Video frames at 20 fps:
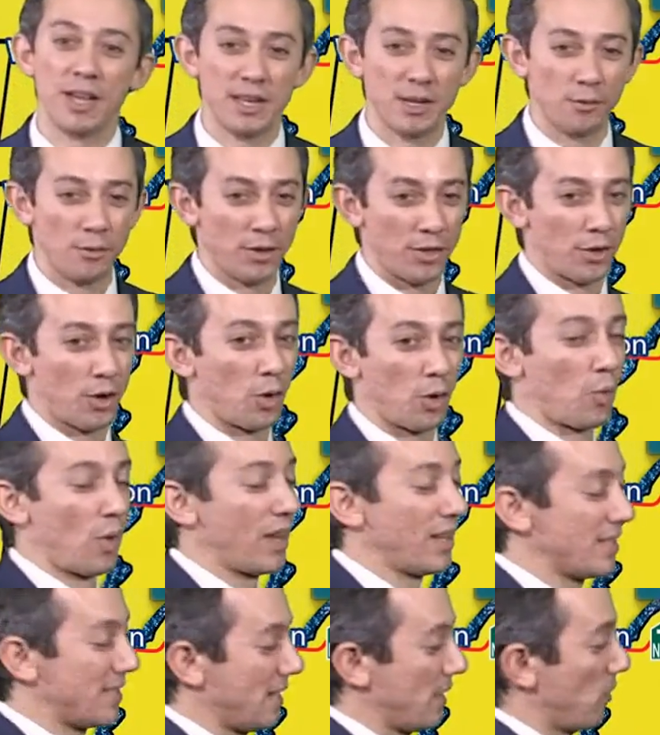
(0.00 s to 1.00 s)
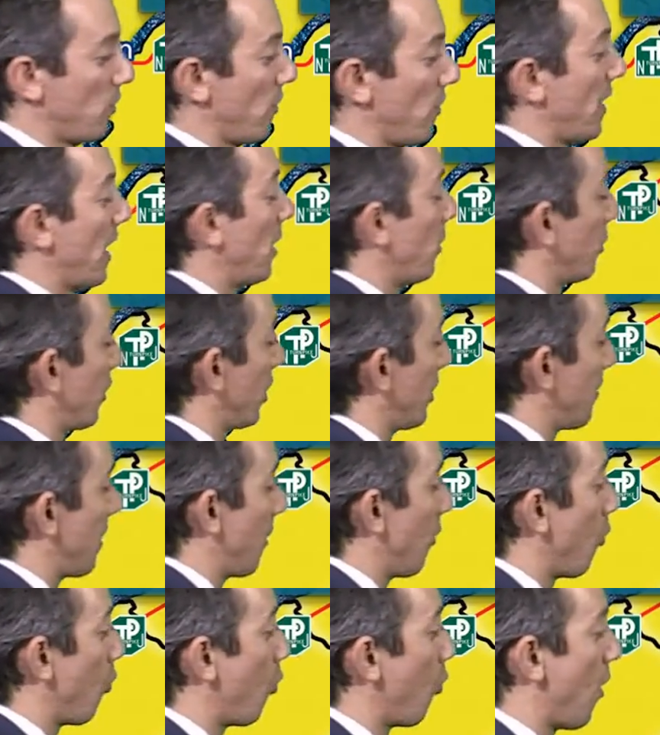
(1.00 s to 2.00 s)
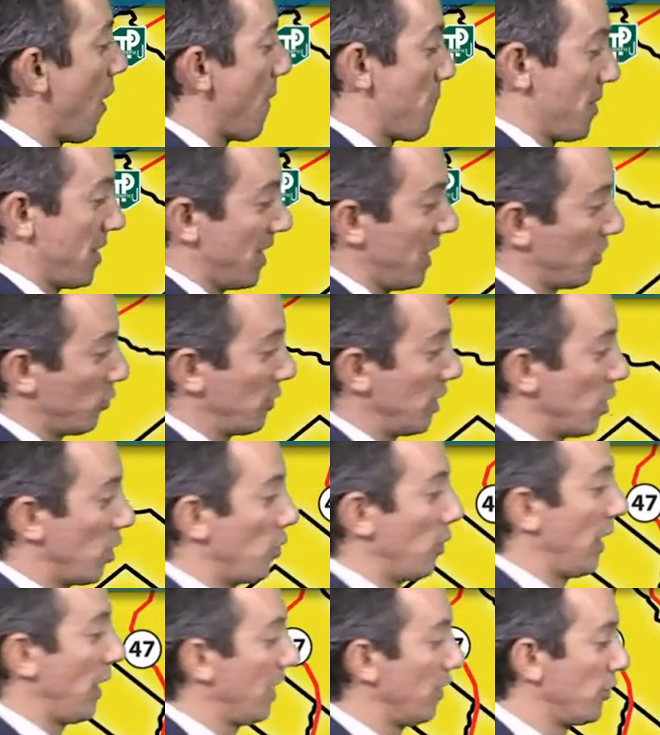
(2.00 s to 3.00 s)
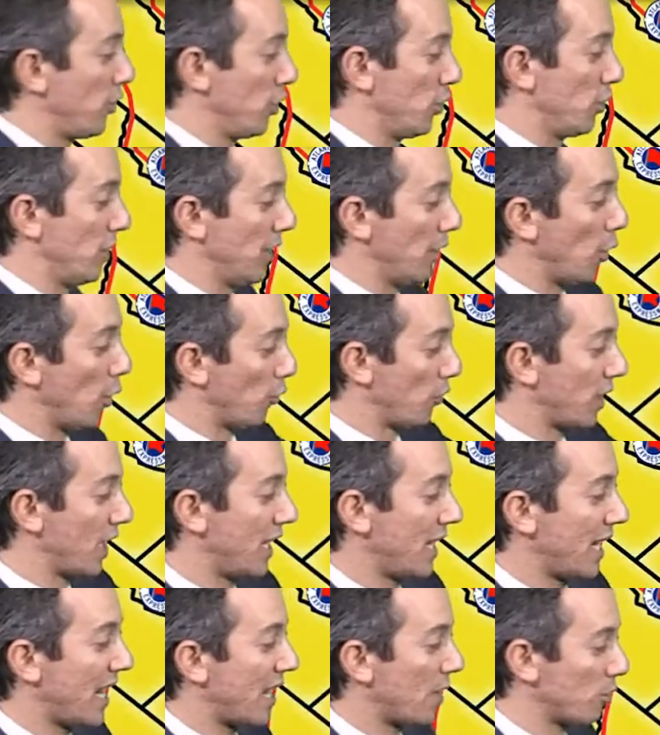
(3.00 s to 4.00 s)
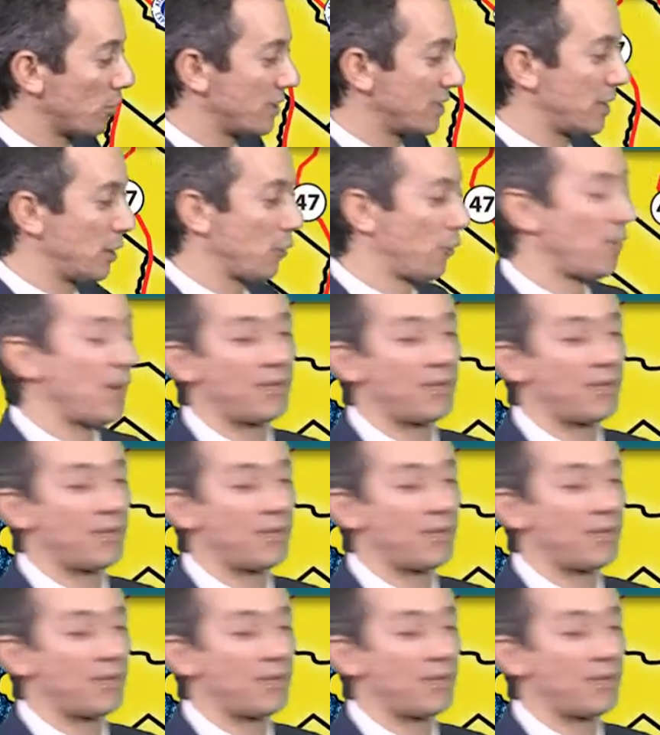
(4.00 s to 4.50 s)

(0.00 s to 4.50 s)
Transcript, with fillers: And then with our winds here, they are going to be whipping as we go into the overnight hours here.